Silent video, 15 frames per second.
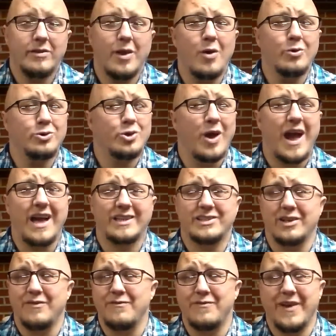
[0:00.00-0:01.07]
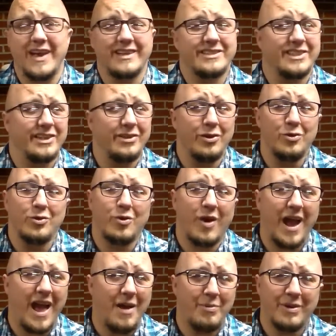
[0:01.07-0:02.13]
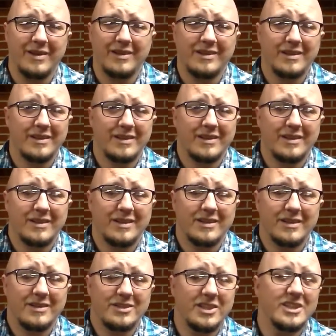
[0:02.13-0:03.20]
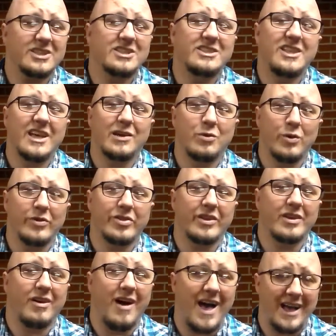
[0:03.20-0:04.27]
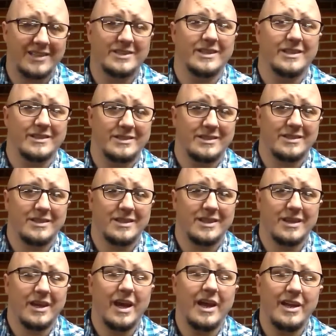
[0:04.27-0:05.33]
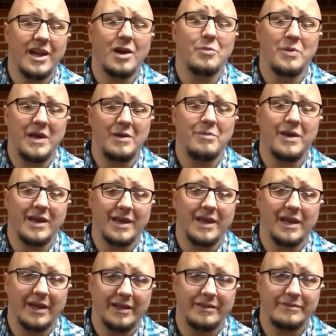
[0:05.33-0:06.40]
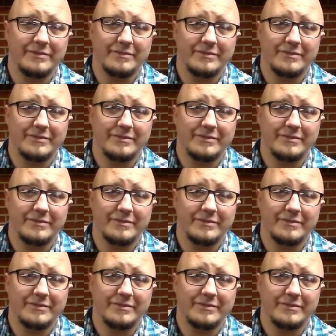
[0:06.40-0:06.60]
Don't try some fancy new crap. Just stick with the classics and it'll be a big hit.